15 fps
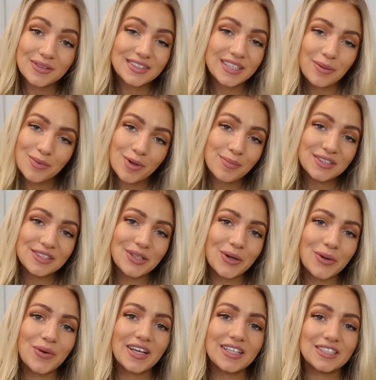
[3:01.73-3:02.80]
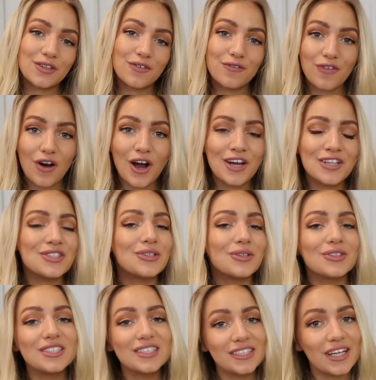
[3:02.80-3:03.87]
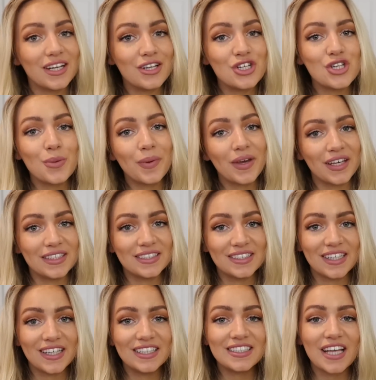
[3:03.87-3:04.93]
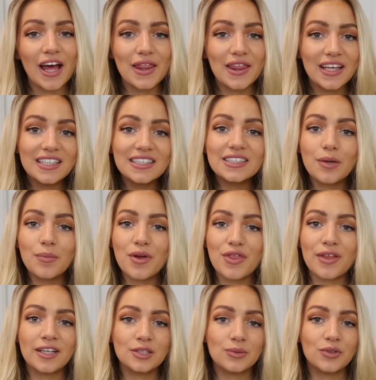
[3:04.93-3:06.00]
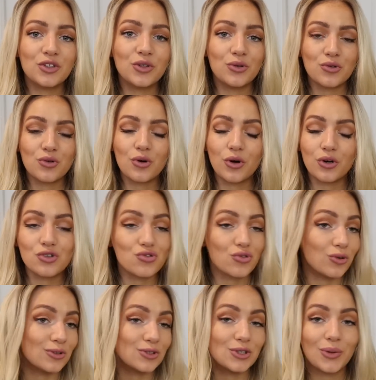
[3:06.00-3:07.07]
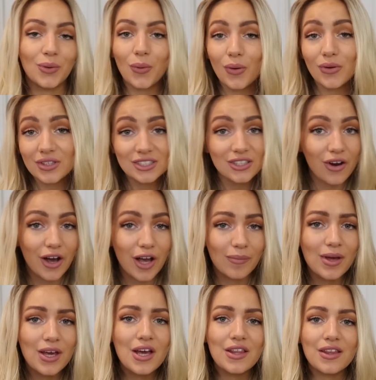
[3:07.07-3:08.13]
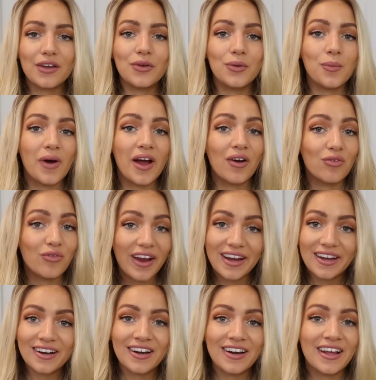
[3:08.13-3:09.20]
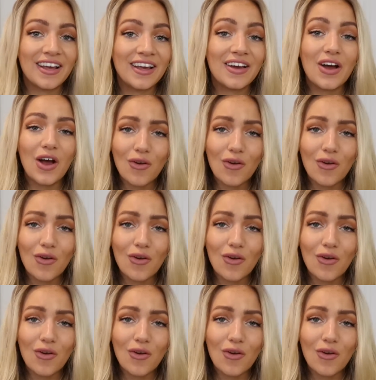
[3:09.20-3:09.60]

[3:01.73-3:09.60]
tip number two is to find your signature pieces, and these can be things which you are drawn to all the time, that you wear regularly